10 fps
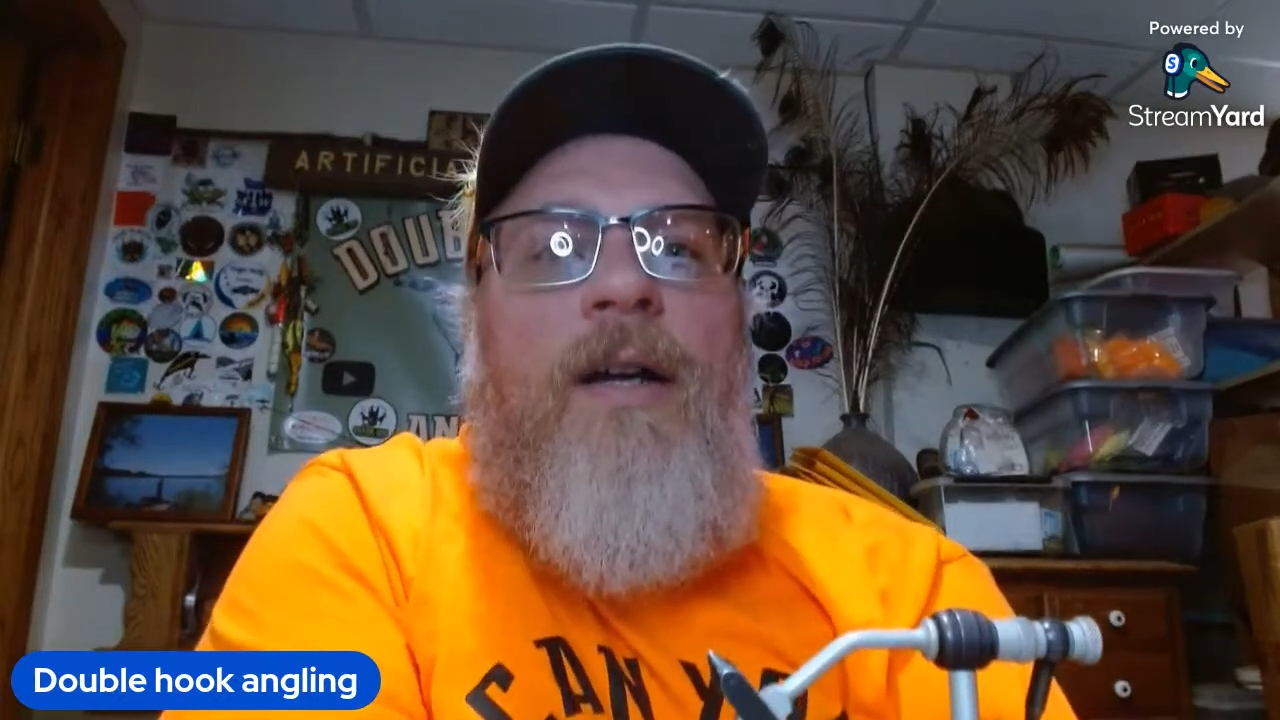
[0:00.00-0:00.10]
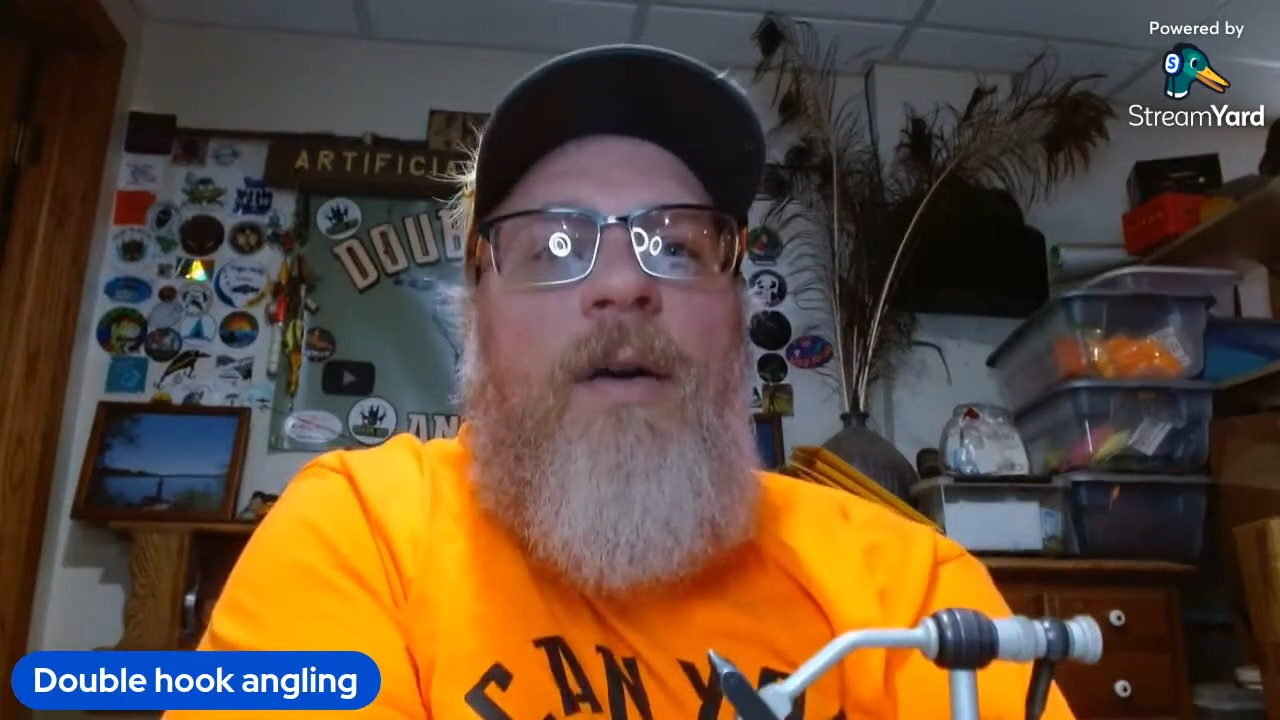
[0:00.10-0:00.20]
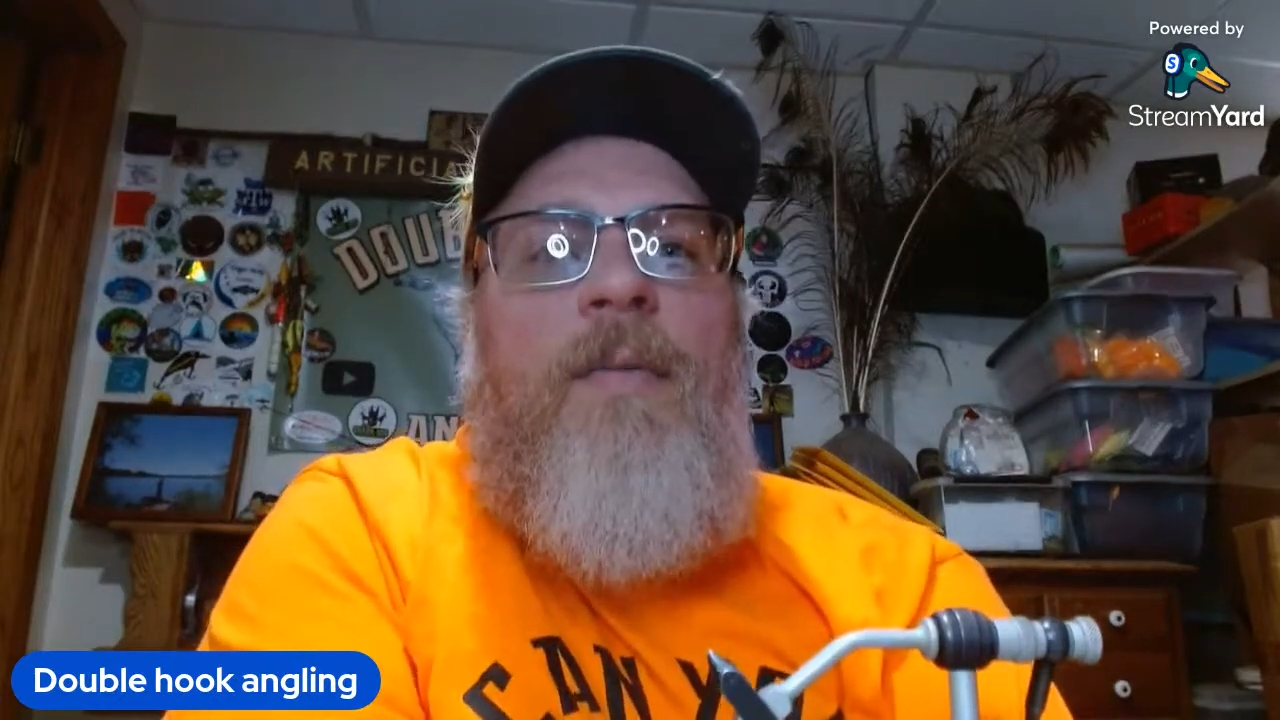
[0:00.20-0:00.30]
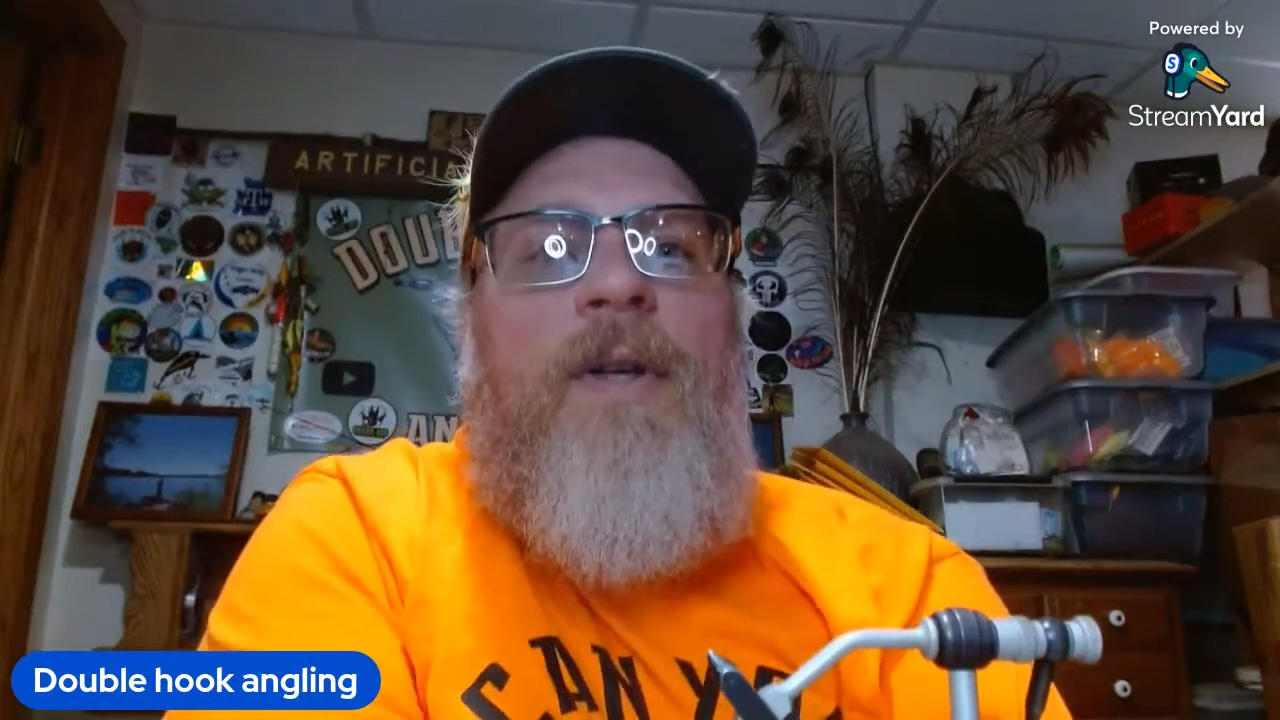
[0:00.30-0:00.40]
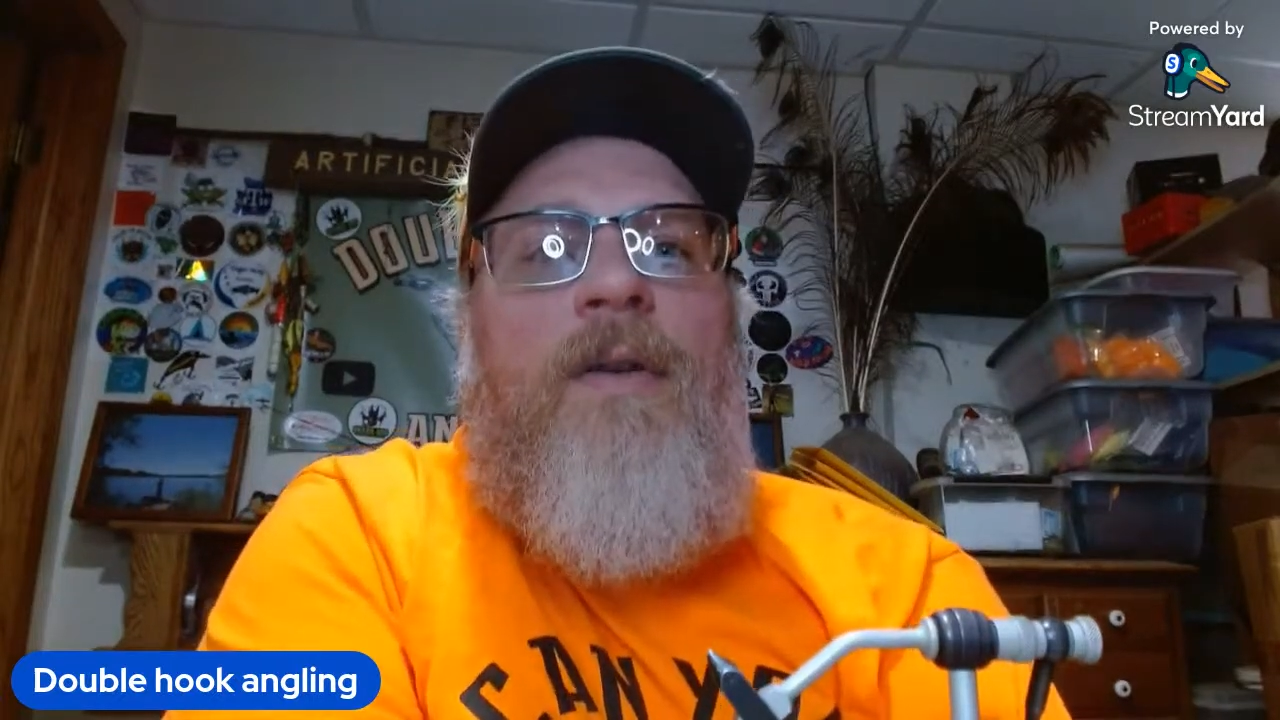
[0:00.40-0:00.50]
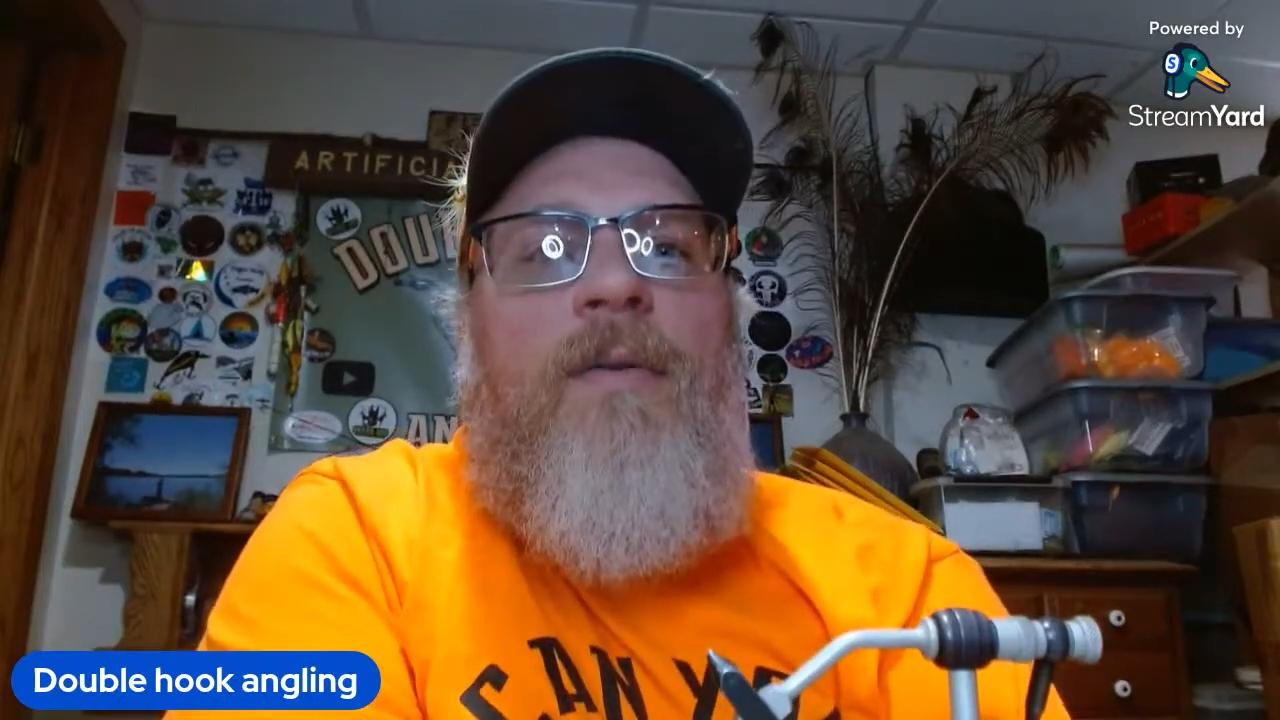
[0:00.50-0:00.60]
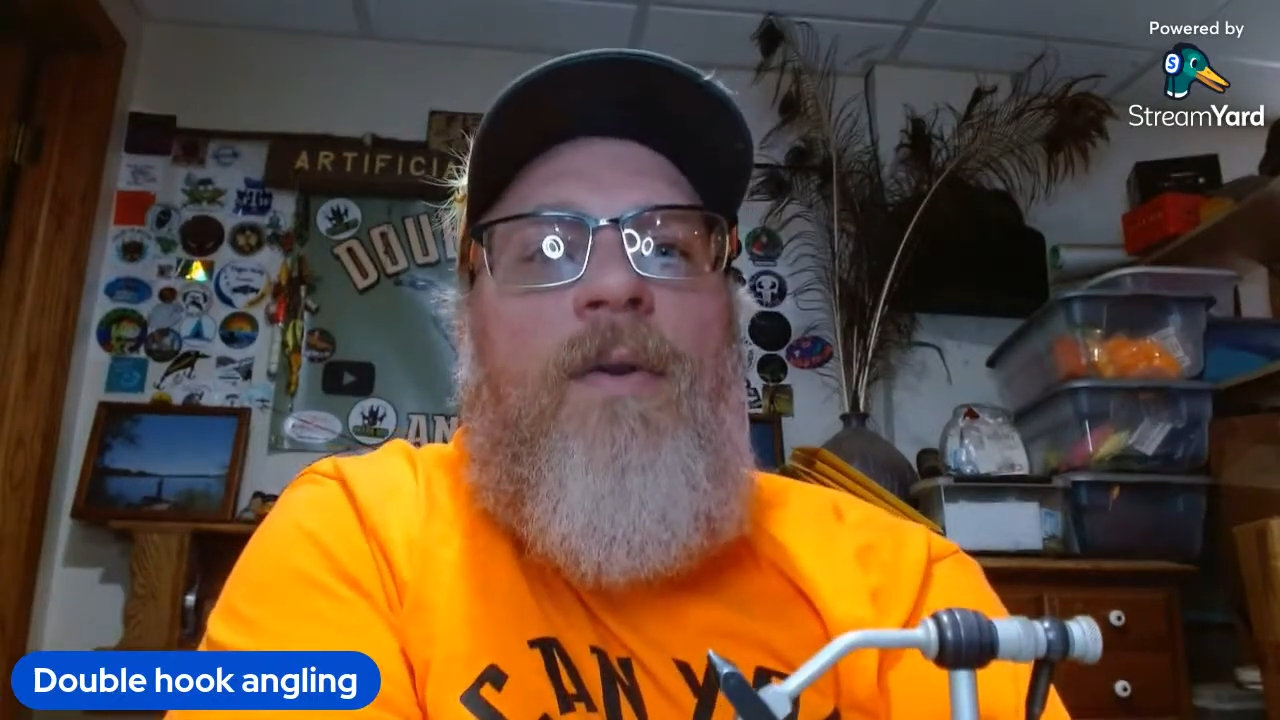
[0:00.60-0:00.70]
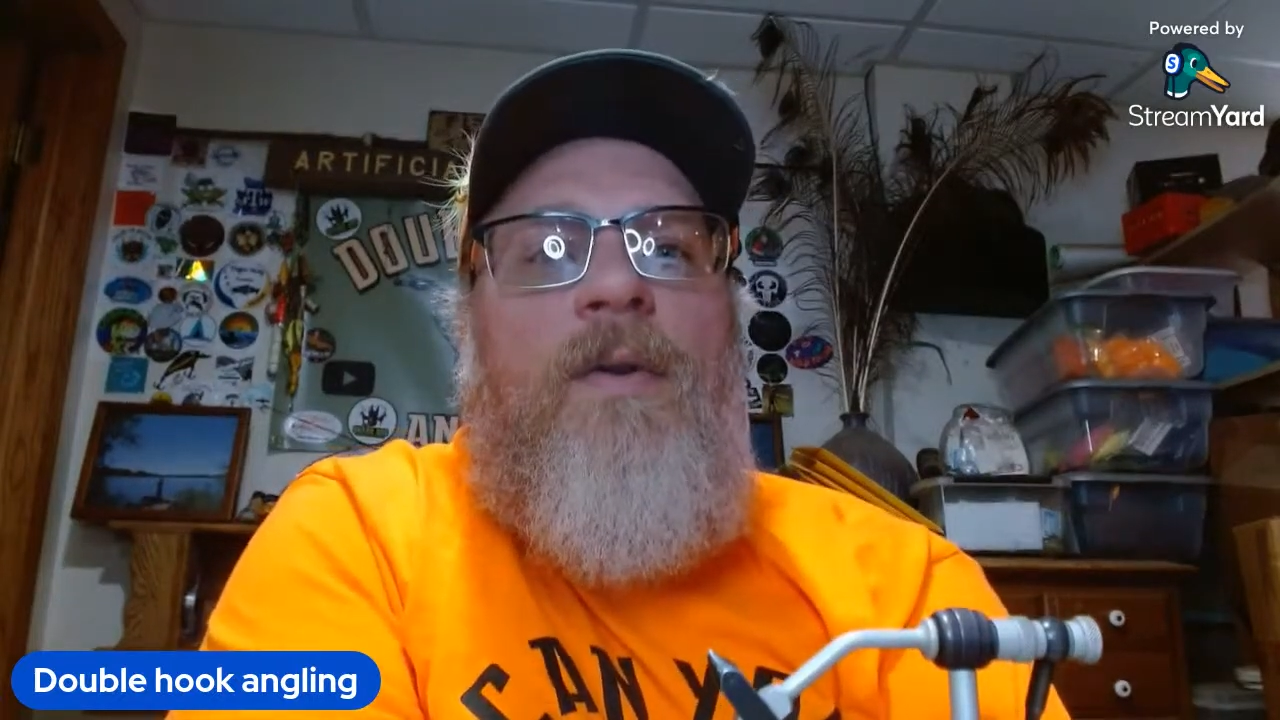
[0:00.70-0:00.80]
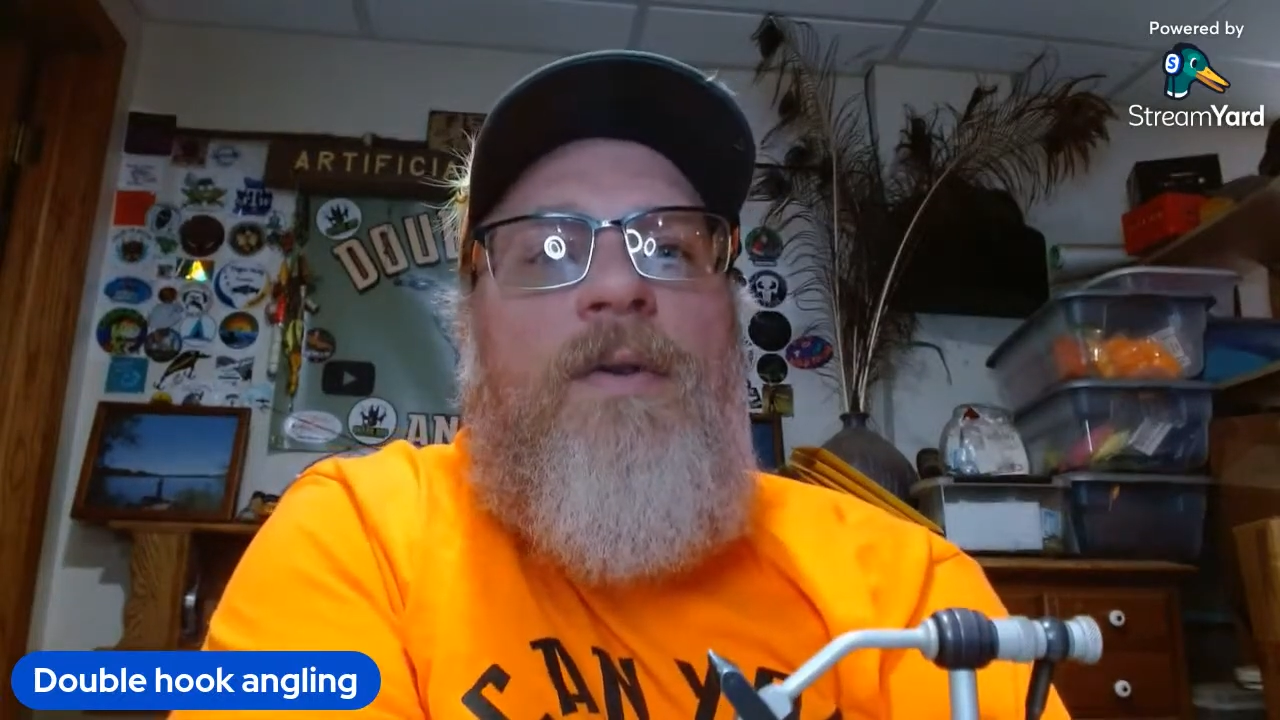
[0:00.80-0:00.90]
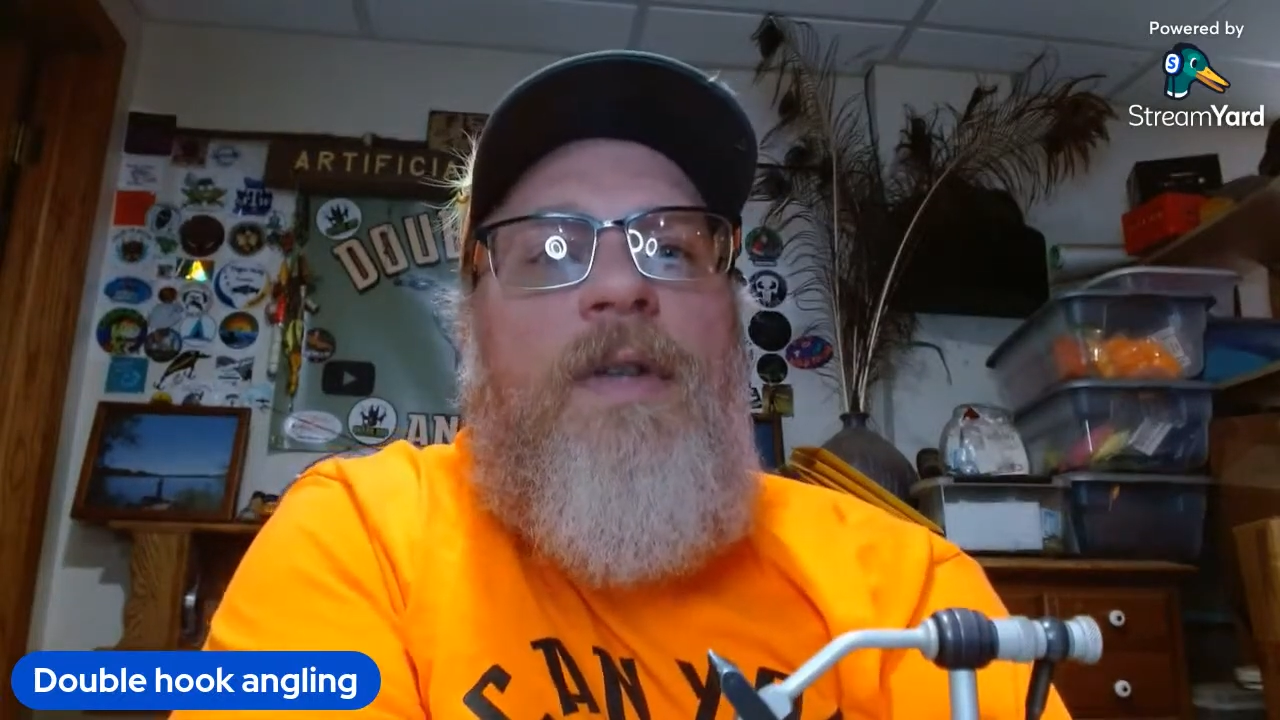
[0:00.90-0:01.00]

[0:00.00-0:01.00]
carpet in rolls